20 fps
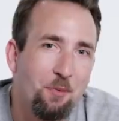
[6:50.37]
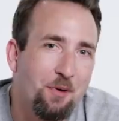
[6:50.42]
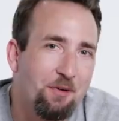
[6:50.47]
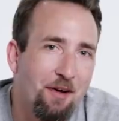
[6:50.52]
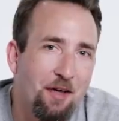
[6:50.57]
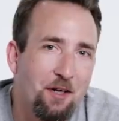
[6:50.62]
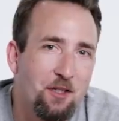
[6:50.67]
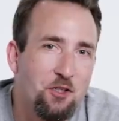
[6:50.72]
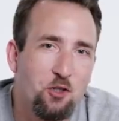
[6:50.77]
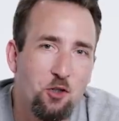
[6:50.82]
No,
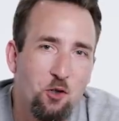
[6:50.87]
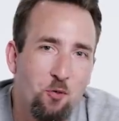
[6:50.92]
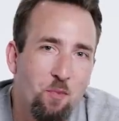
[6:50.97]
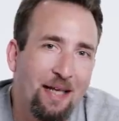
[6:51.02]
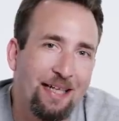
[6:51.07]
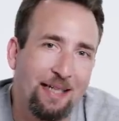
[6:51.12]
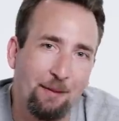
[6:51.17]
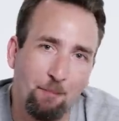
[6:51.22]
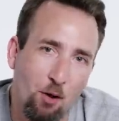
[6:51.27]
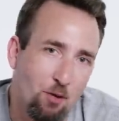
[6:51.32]
we've had too
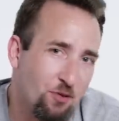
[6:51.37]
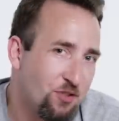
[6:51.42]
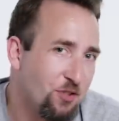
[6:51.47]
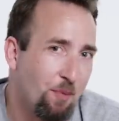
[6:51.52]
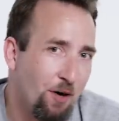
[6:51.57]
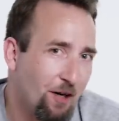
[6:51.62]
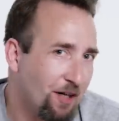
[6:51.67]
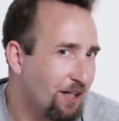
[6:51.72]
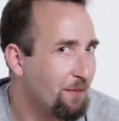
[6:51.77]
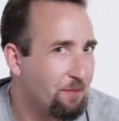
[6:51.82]
many
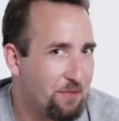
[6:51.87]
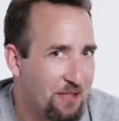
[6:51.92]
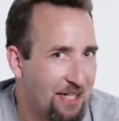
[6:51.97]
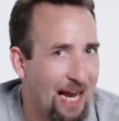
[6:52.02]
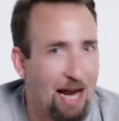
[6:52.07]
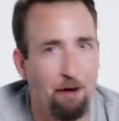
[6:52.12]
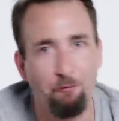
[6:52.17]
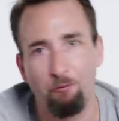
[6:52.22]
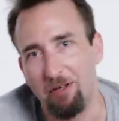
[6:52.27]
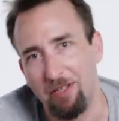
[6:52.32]

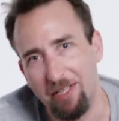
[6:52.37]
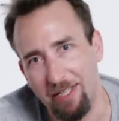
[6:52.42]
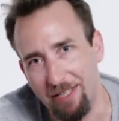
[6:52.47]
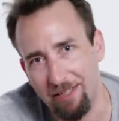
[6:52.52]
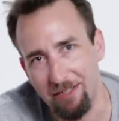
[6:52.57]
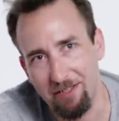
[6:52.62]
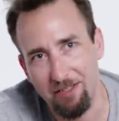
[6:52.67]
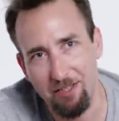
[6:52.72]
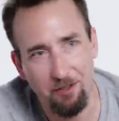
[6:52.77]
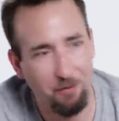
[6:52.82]
post-apocalyptic
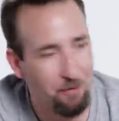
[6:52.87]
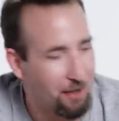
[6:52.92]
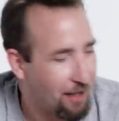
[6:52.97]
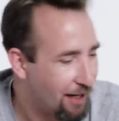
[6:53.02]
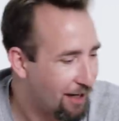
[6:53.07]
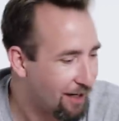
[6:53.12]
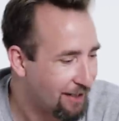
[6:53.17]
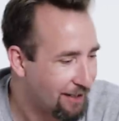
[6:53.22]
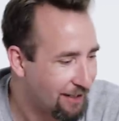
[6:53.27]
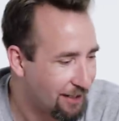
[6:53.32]
everything.
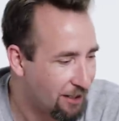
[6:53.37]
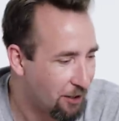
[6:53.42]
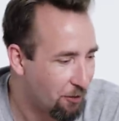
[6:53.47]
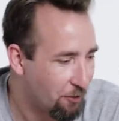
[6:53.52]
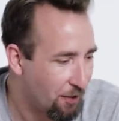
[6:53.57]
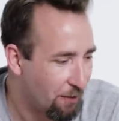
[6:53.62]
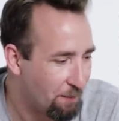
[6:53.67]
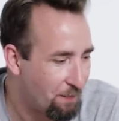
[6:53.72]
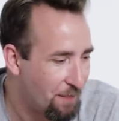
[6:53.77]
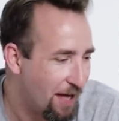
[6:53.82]
So, you
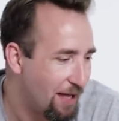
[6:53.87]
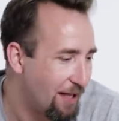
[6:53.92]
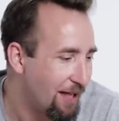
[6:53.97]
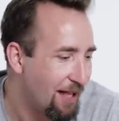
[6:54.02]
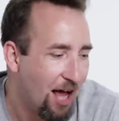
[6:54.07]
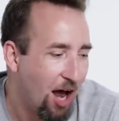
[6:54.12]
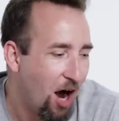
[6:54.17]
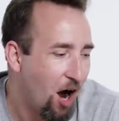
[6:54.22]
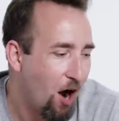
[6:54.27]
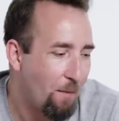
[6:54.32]
know,
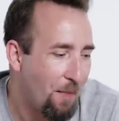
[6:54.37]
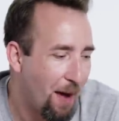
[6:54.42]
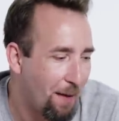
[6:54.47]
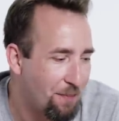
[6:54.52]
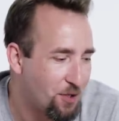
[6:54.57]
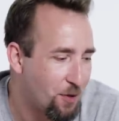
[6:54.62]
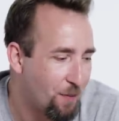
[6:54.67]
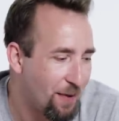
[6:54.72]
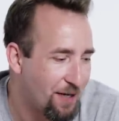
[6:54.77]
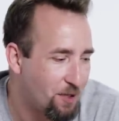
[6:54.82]
our
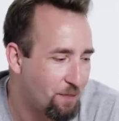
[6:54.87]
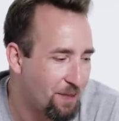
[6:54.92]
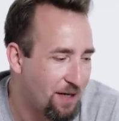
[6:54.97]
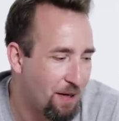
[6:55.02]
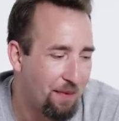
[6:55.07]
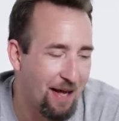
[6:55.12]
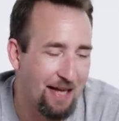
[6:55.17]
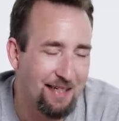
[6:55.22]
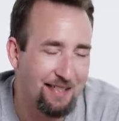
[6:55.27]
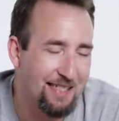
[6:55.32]
maps are meant to
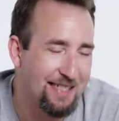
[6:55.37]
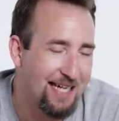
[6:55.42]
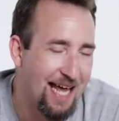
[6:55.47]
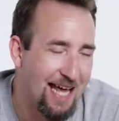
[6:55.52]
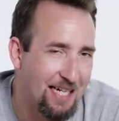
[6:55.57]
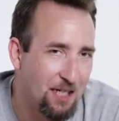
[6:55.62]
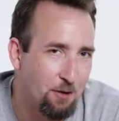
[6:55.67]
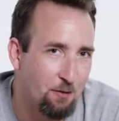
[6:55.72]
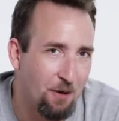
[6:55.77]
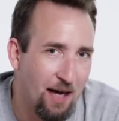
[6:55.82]
be abandoned
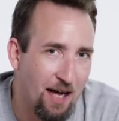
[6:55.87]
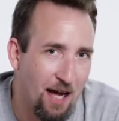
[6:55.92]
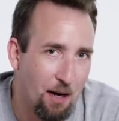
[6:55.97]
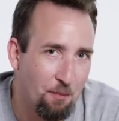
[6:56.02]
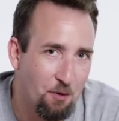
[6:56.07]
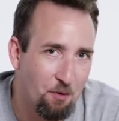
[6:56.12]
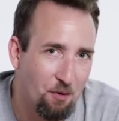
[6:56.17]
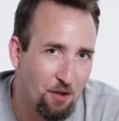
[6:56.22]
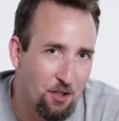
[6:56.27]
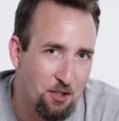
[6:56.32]
anyway,
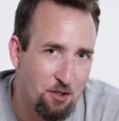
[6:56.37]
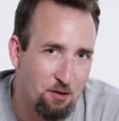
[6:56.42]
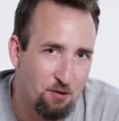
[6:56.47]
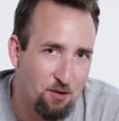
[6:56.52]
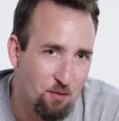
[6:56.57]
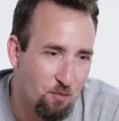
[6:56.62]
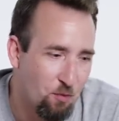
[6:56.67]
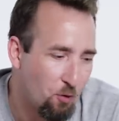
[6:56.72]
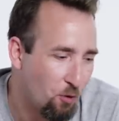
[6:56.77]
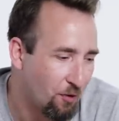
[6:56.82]
and we want to do
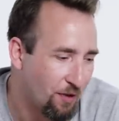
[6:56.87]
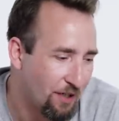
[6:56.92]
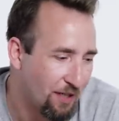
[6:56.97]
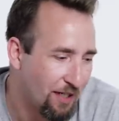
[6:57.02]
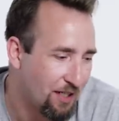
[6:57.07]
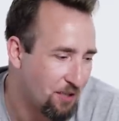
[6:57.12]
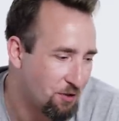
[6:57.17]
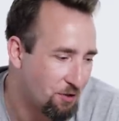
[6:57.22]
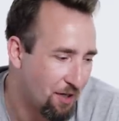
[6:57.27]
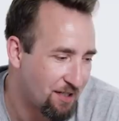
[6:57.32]
some more
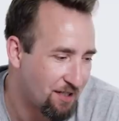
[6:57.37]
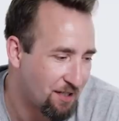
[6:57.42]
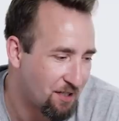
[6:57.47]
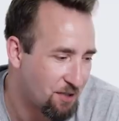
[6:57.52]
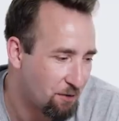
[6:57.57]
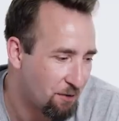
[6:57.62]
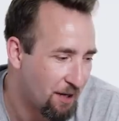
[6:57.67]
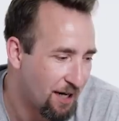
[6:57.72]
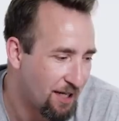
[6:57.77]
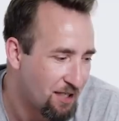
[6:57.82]

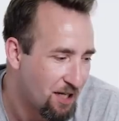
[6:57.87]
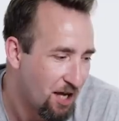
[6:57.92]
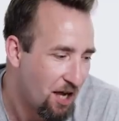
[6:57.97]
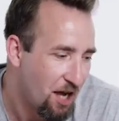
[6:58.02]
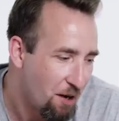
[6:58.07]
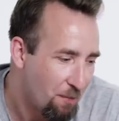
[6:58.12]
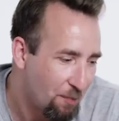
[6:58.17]
interesting terrains.